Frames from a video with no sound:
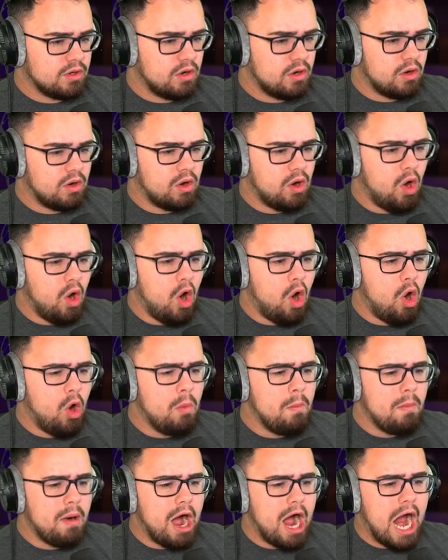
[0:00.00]

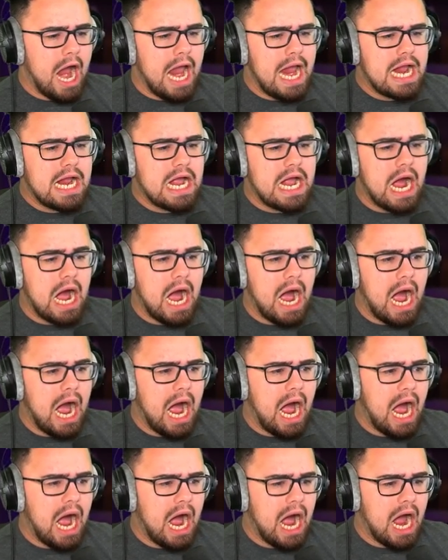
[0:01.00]
Oh my
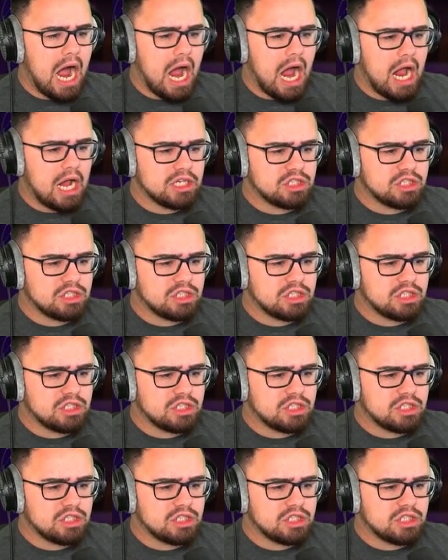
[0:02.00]
God.